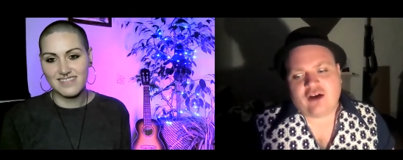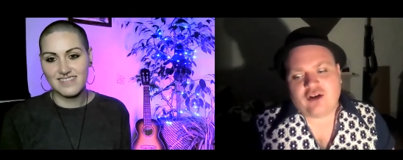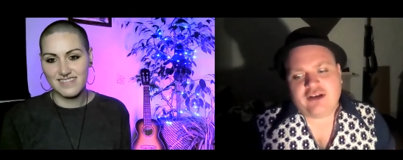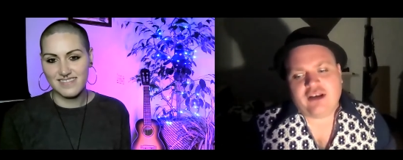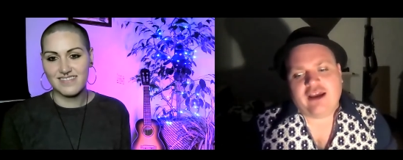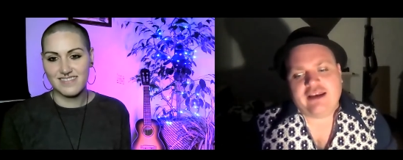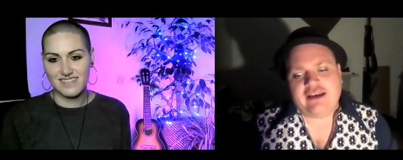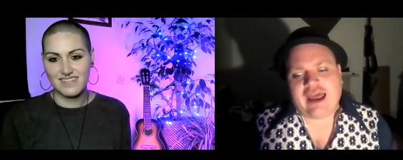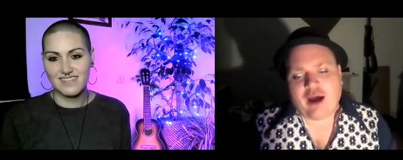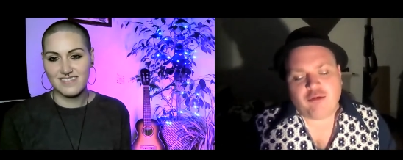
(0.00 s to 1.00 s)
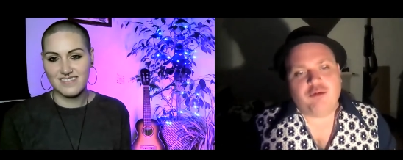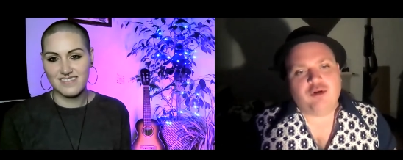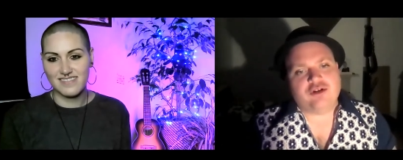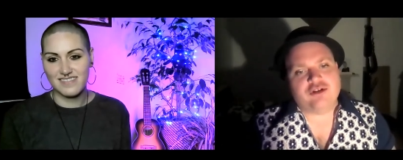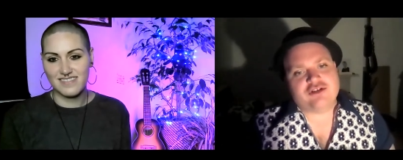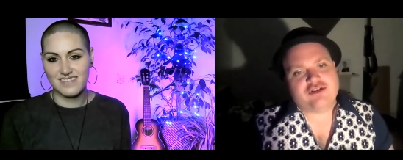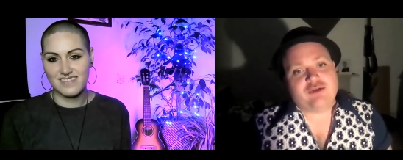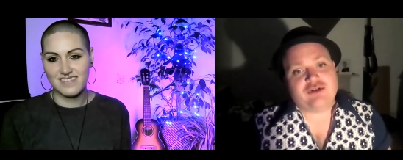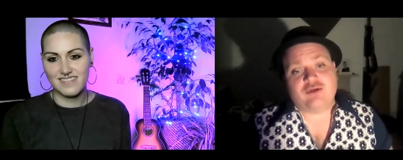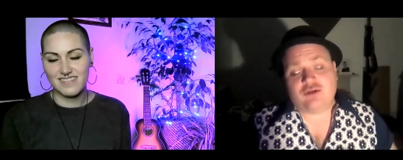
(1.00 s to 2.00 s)
Speaker 1: online album launch,
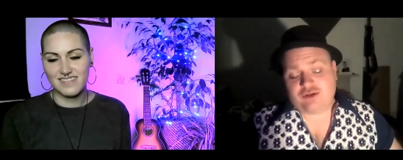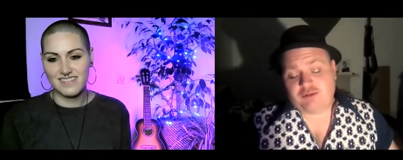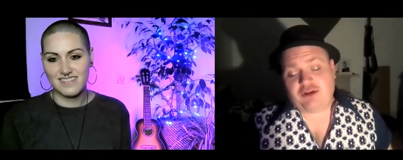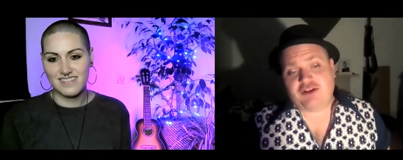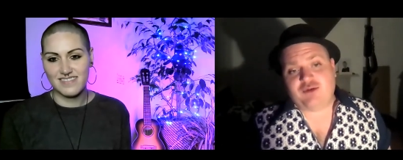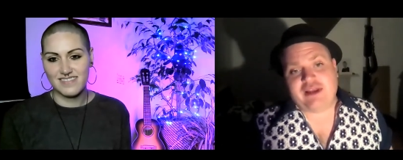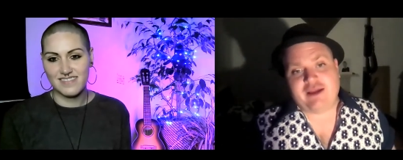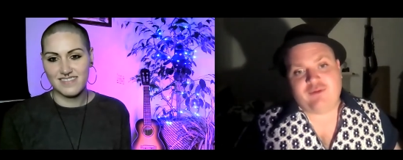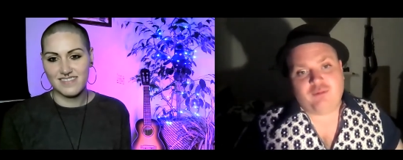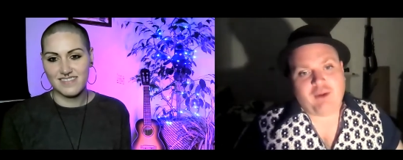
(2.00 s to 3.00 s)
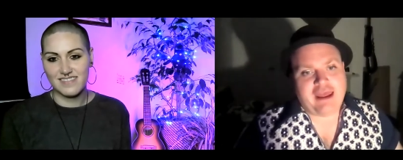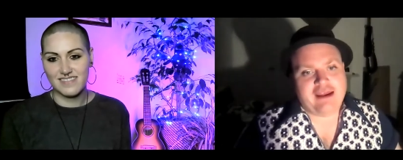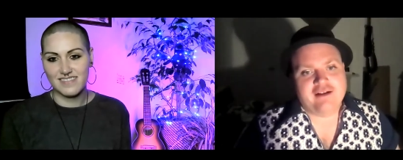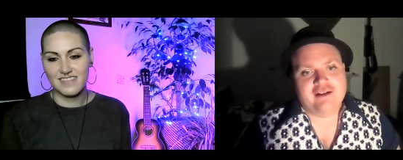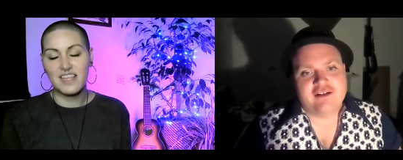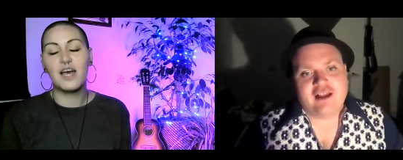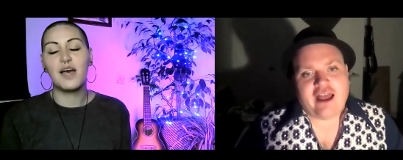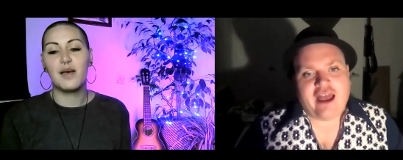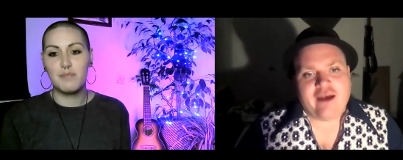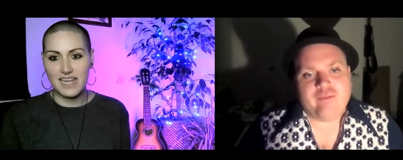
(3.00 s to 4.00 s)
which will also be on the 28th of May.
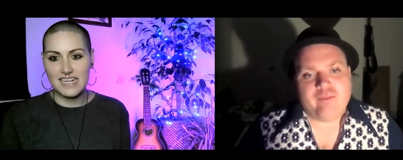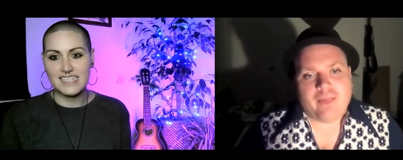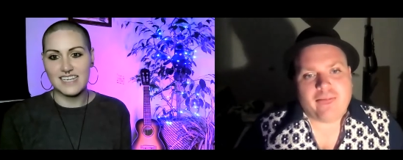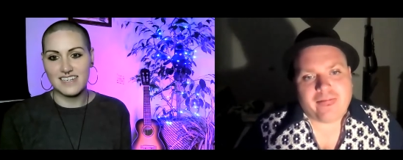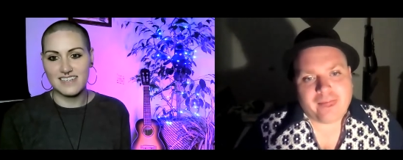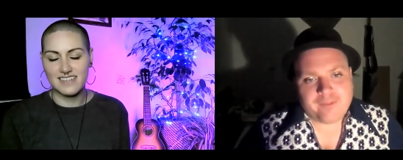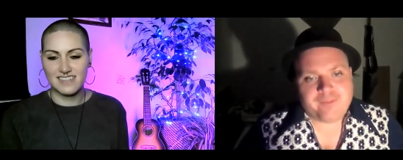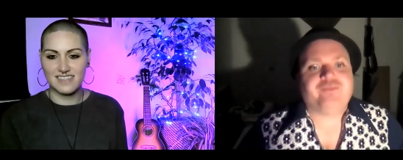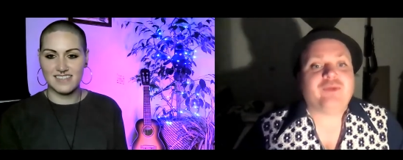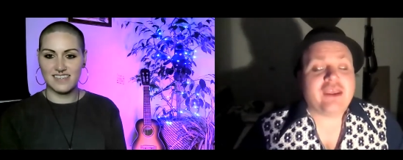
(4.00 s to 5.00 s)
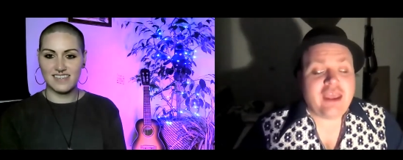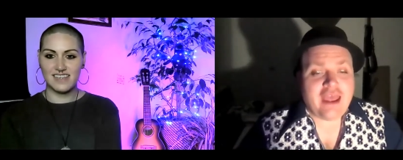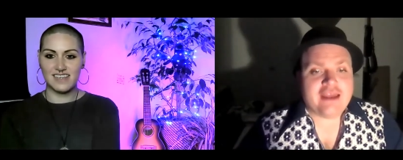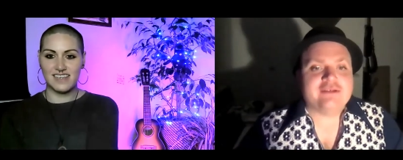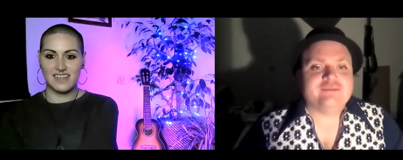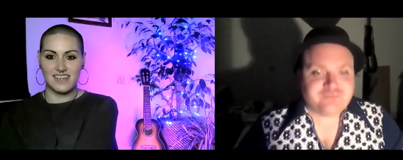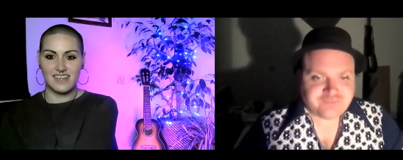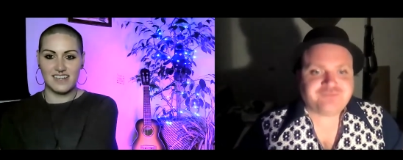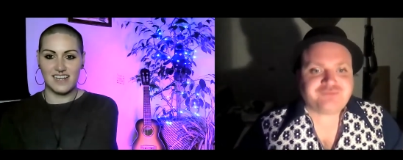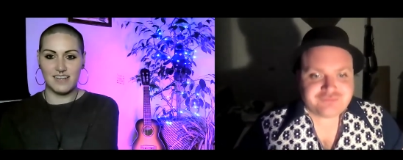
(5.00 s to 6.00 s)
Um, yeah.
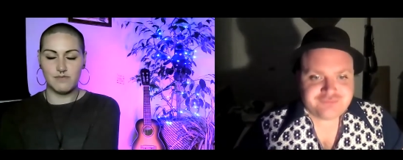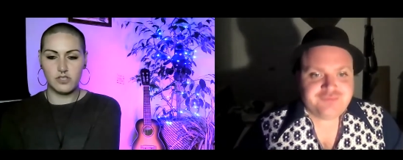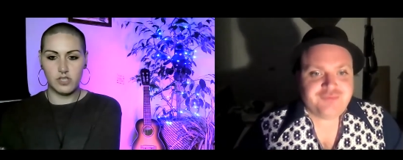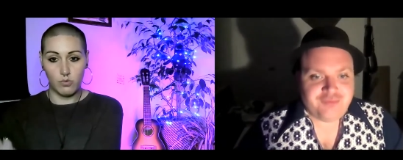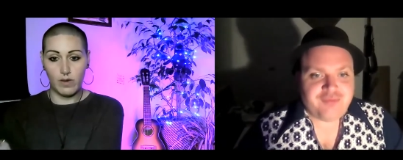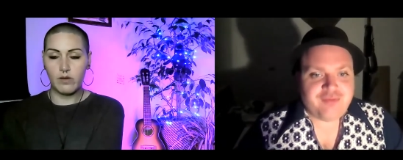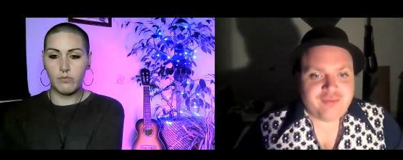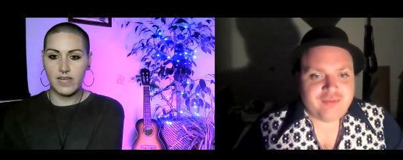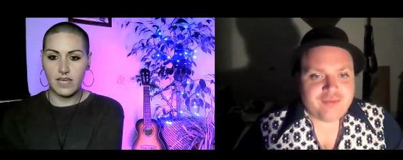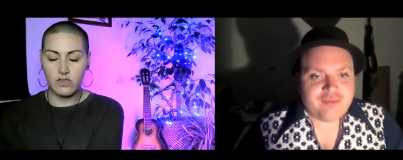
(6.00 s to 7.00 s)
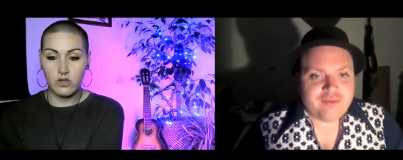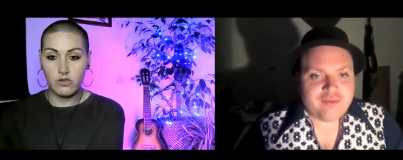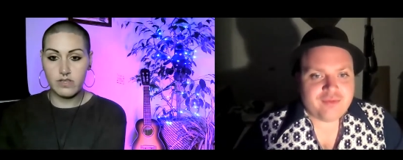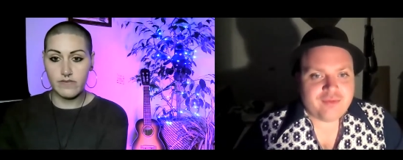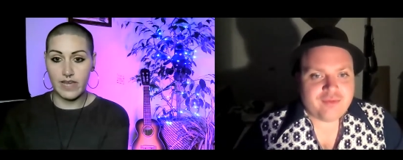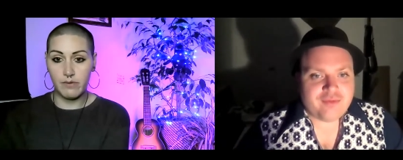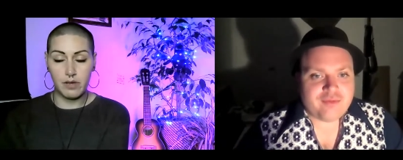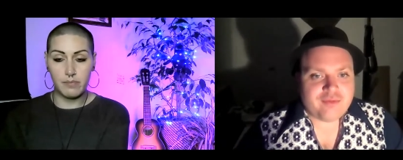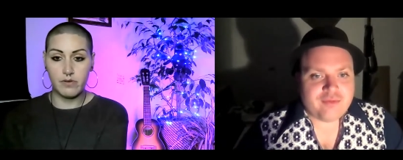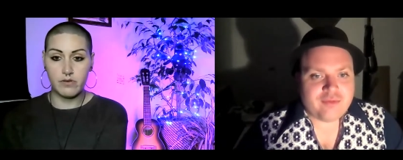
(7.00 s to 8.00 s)
Speaker 2: And so, where can we get the news for
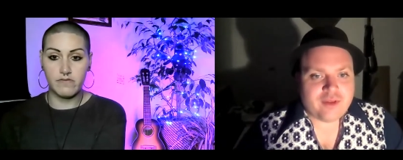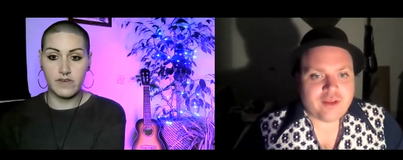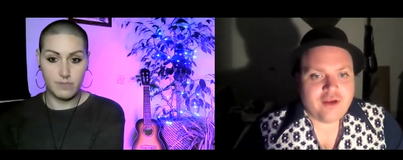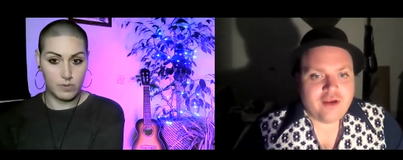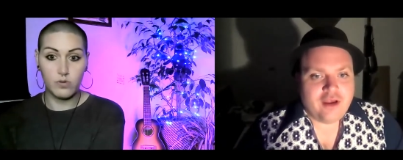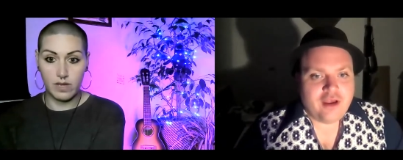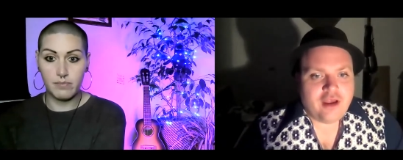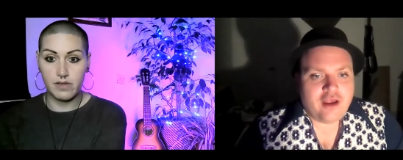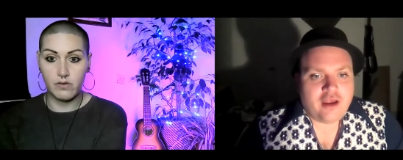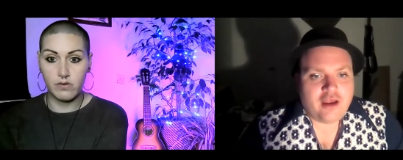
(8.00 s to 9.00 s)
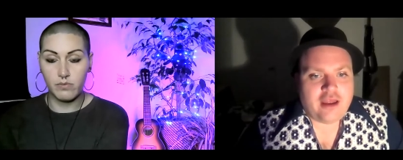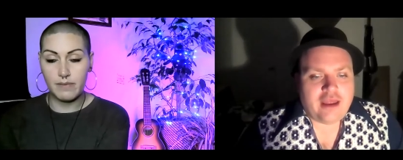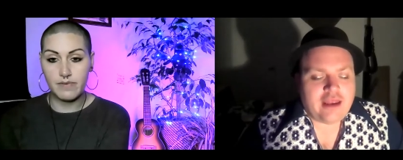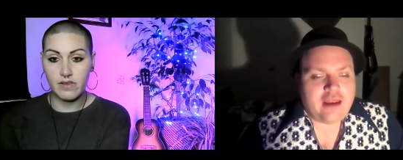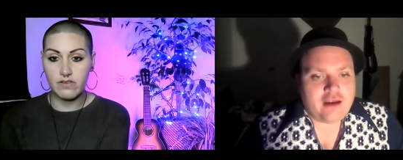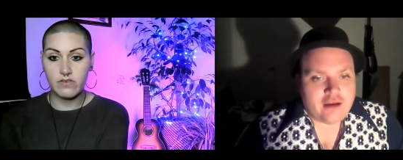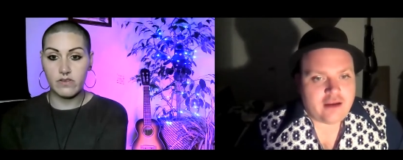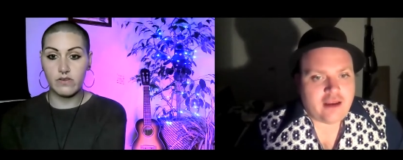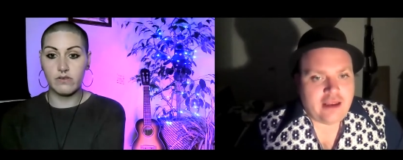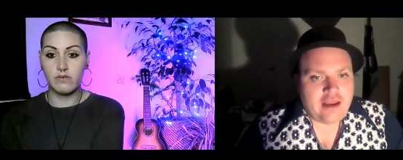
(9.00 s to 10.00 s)
that? Will that be on your Facebook? Will that be on your website
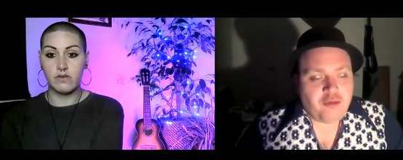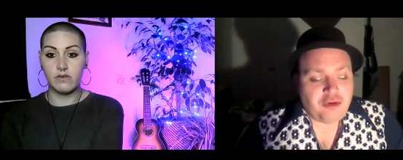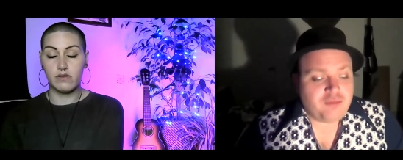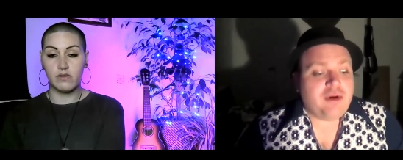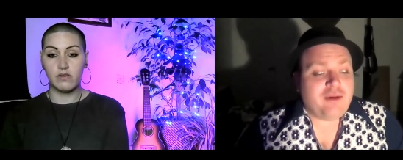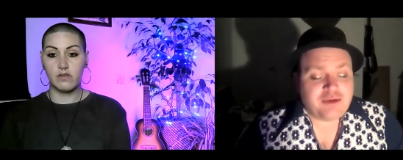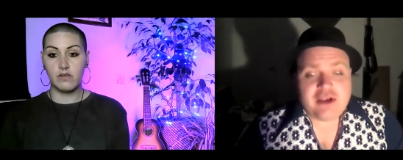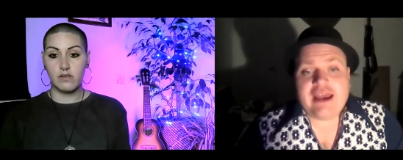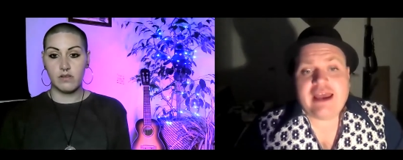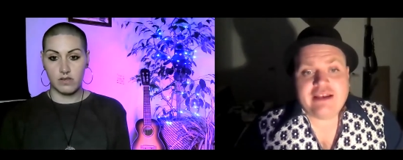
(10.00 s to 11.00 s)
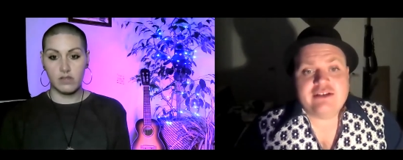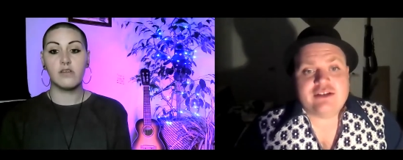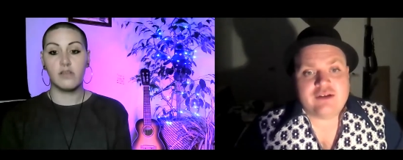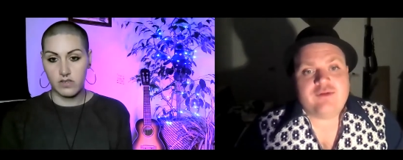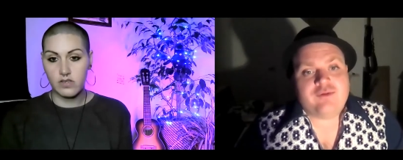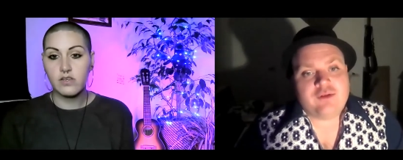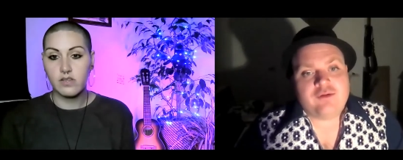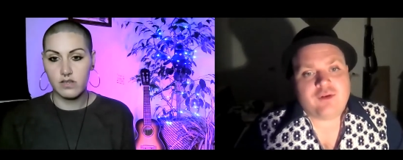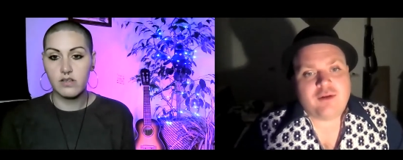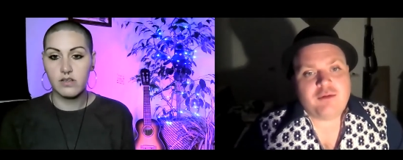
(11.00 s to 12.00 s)
too? It'll
Speaker 1: be on my website. And if you follow